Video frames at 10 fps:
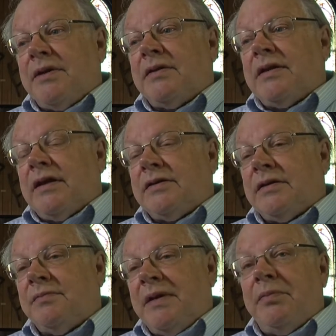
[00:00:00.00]
that
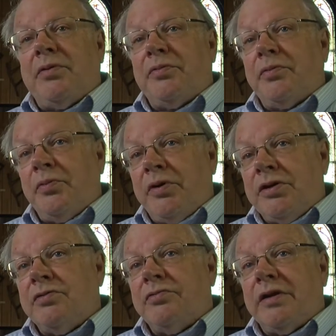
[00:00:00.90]
people
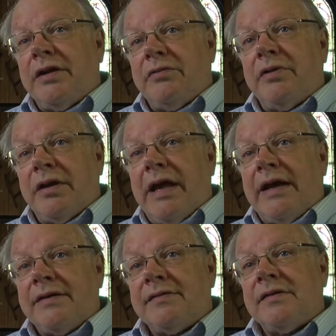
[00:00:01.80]
wouldn't really
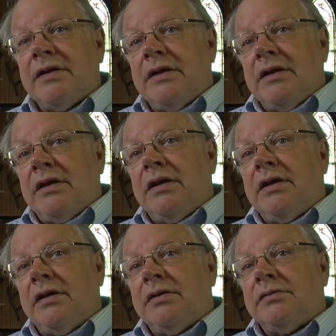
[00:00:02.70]
realize
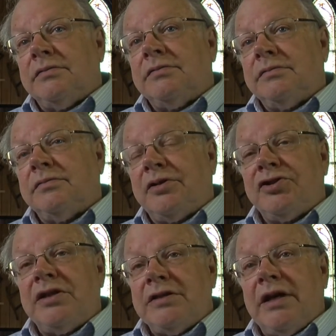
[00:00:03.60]
what
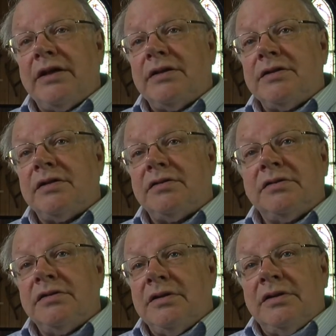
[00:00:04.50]
she had done until
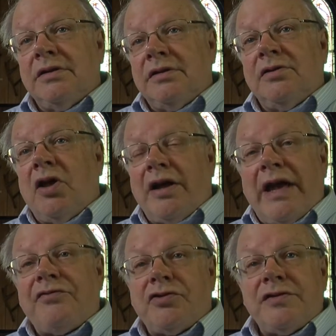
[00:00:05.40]
long
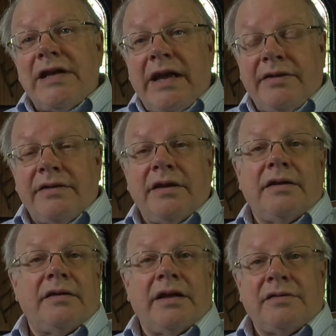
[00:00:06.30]
after her death,
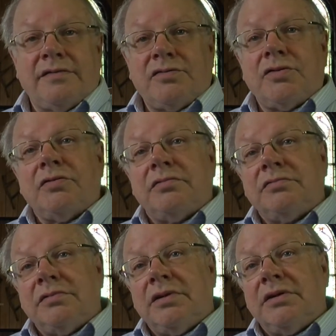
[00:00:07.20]
and that's true
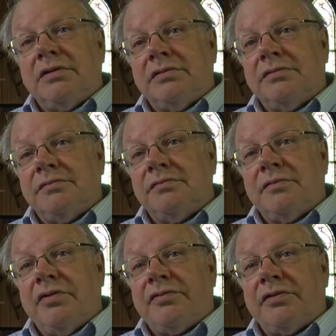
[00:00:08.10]

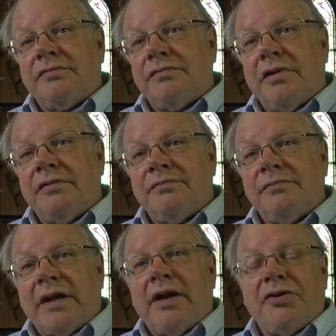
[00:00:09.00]
over
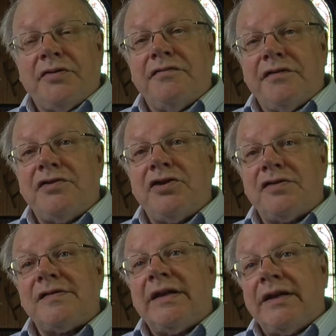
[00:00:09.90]
about 150
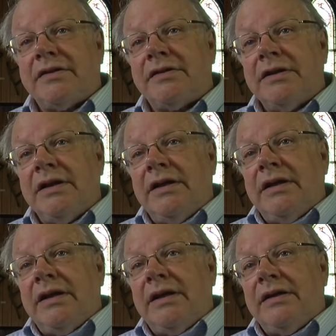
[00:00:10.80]
years later.
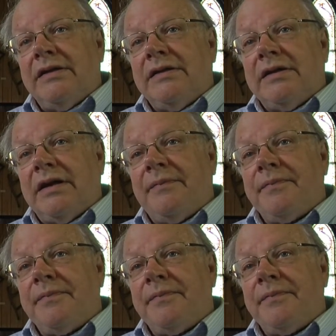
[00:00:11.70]
And